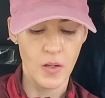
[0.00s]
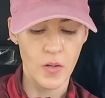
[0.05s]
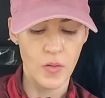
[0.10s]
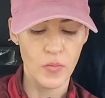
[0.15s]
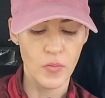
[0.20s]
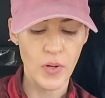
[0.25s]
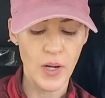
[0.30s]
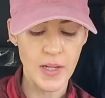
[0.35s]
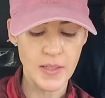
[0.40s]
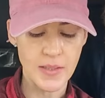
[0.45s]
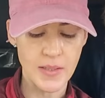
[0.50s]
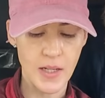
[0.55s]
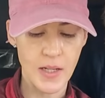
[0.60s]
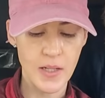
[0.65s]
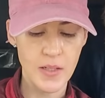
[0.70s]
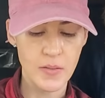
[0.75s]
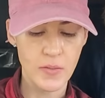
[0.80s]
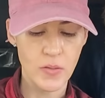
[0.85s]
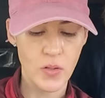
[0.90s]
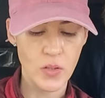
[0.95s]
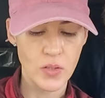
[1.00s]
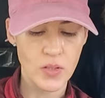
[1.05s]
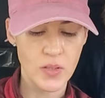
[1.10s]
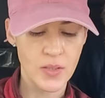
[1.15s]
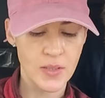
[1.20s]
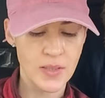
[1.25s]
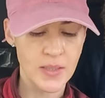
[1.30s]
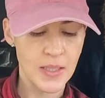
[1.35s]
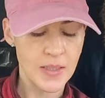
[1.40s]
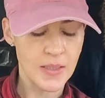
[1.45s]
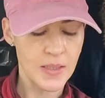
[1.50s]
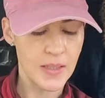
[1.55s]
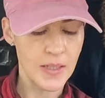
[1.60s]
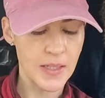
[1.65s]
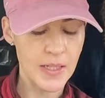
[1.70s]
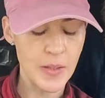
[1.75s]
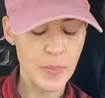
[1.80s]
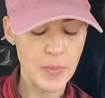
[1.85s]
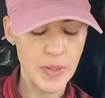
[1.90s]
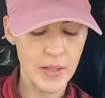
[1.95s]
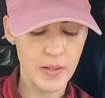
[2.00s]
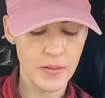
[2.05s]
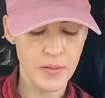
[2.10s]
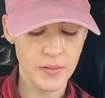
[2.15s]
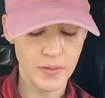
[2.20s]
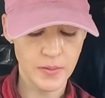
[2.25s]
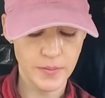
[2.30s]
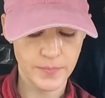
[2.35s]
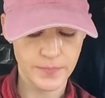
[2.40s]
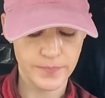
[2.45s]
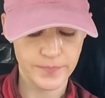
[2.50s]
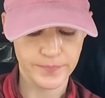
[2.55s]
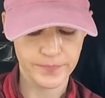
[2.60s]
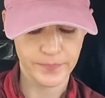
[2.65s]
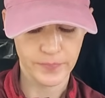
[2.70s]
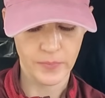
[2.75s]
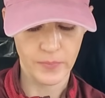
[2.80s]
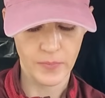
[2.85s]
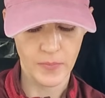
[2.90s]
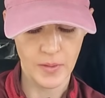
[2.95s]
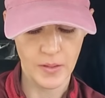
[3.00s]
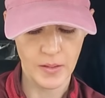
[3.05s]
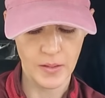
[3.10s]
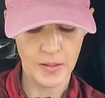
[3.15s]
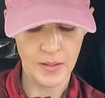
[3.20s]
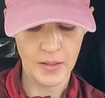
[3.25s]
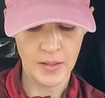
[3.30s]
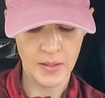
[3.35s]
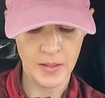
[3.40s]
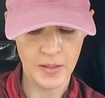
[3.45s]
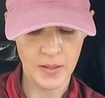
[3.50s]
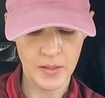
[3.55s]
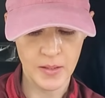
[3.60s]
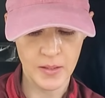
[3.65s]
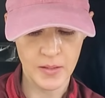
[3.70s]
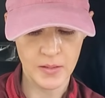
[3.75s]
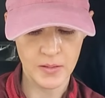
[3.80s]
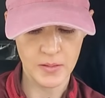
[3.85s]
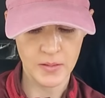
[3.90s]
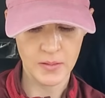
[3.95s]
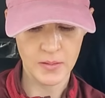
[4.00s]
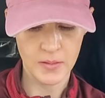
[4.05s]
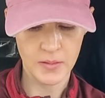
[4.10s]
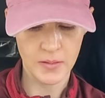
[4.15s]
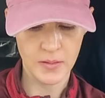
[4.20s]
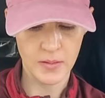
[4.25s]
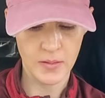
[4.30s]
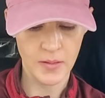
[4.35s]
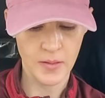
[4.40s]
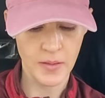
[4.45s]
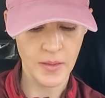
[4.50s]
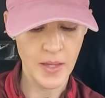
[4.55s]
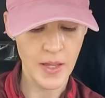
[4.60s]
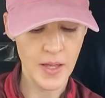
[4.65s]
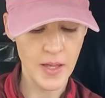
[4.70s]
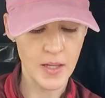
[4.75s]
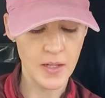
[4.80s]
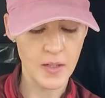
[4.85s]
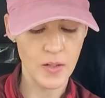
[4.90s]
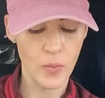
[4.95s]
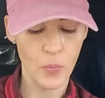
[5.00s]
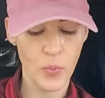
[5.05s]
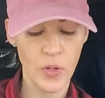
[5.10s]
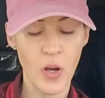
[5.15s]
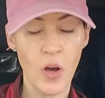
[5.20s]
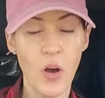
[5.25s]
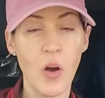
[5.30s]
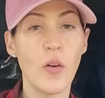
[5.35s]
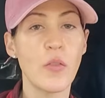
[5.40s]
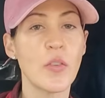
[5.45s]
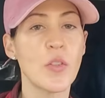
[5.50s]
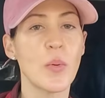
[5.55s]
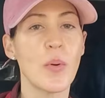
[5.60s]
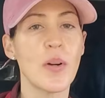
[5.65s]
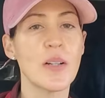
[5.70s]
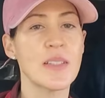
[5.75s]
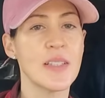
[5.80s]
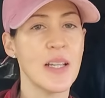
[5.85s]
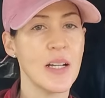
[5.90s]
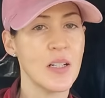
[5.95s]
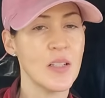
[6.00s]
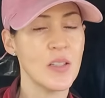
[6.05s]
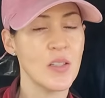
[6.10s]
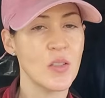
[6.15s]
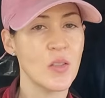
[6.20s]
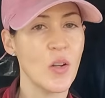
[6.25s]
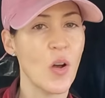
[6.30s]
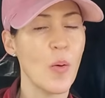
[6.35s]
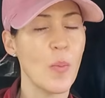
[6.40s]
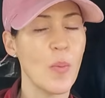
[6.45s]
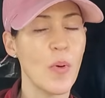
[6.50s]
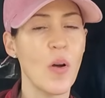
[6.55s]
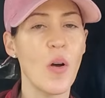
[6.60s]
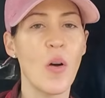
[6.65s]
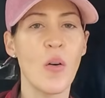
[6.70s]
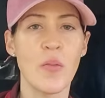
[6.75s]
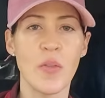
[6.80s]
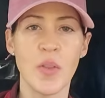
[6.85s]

Right, I have got to send an email and then we are off to our second stop of